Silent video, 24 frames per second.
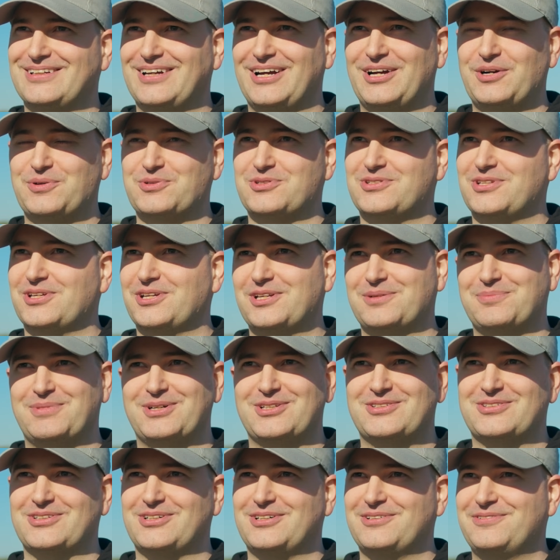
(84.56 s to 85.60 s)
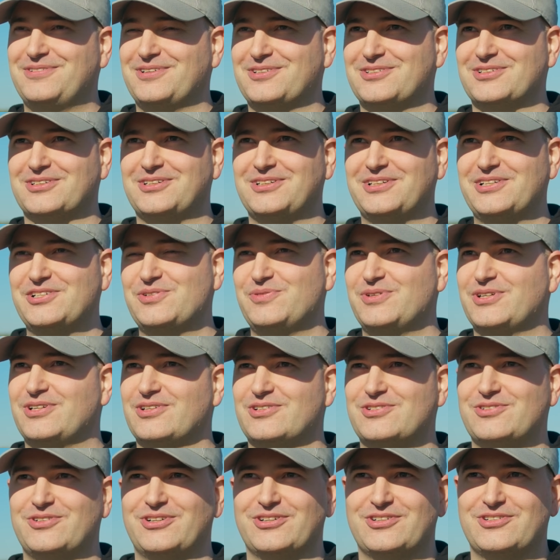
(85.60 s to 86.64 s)
I was thinking to myself, as a collision
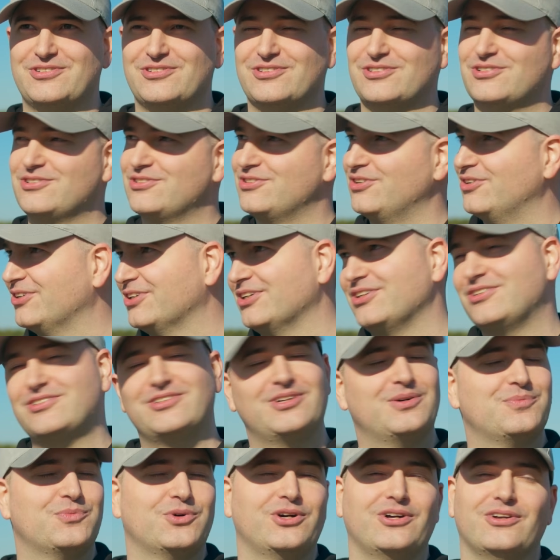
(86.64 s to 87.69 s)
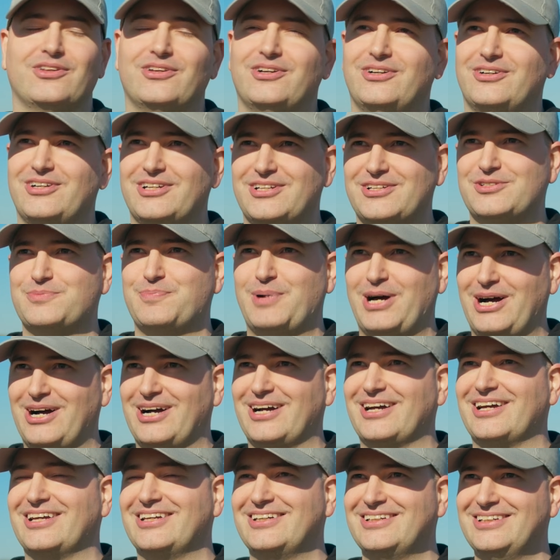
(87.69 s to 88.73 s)
reconstructionist, surely somewhere there is
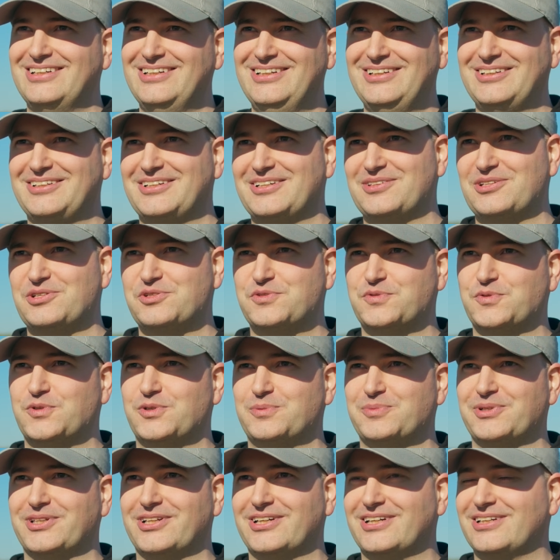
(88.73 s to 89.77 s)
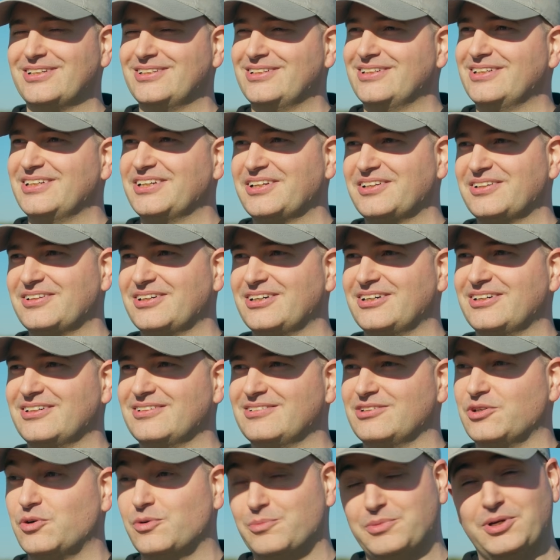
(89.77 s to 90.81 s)
Pi in these formulae, and
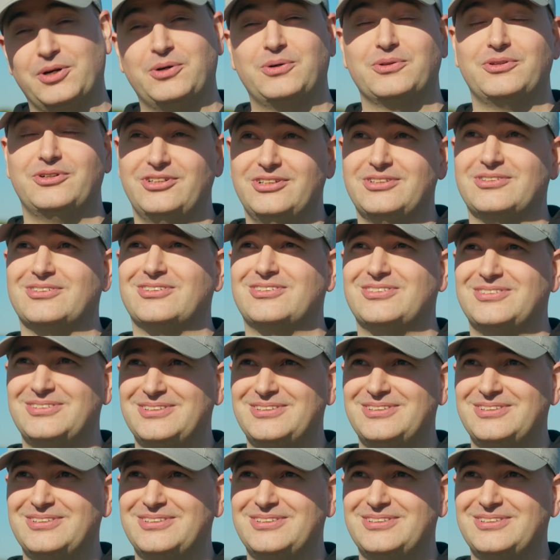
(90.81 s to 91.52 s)
lo and behold, there is.